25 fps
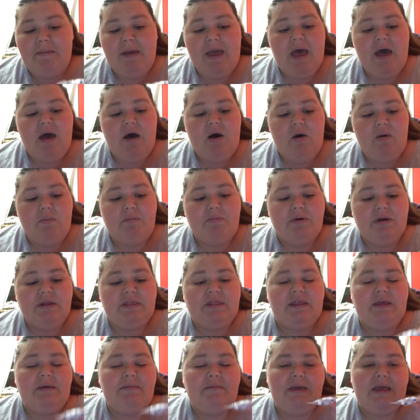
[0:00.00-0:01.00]
out, put
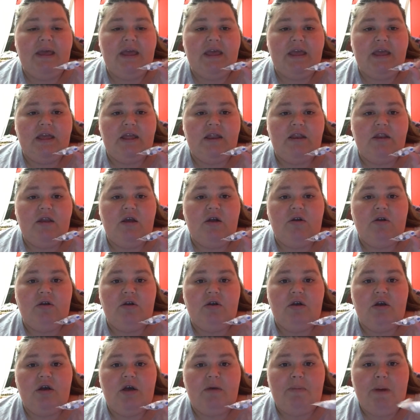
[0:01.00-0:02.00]
them in
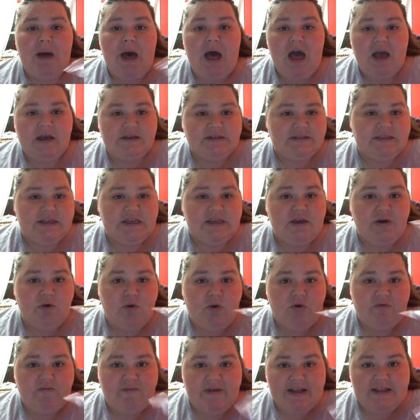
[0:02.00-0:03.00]
epoxy
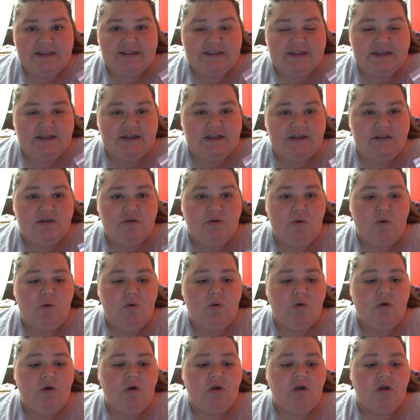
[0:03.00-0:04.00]
or resin
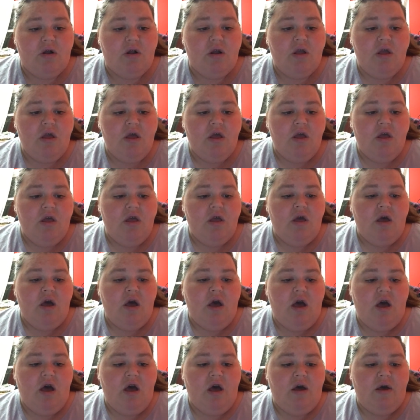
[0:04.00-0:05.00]
or
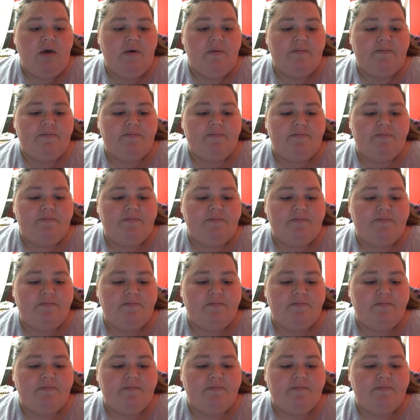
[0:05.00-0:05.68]
um,